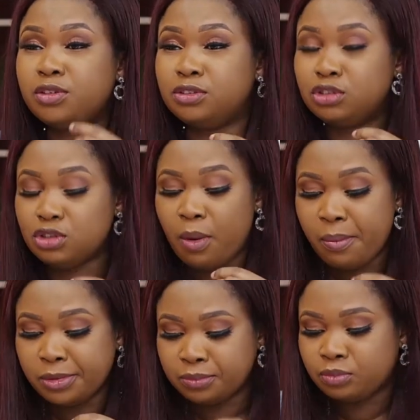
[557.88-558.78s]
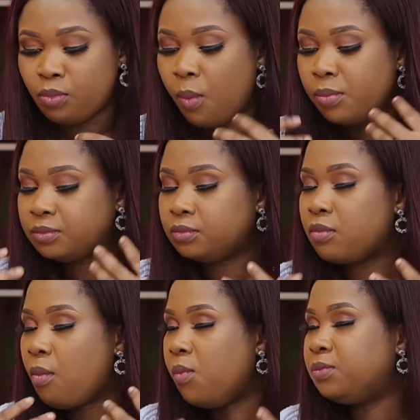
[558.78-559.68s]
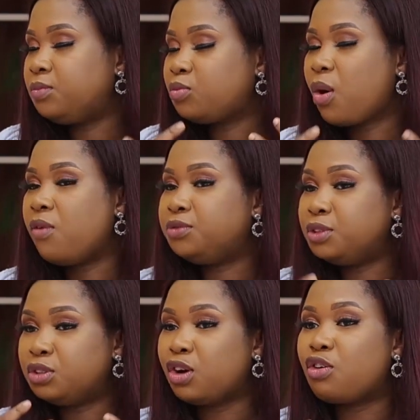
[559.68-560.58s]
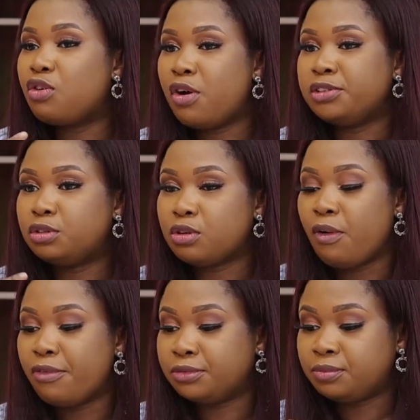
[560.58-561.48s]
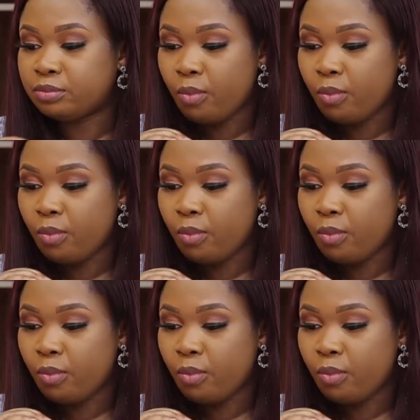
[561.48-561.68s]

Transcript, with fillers: is yummy. I feel the crunch of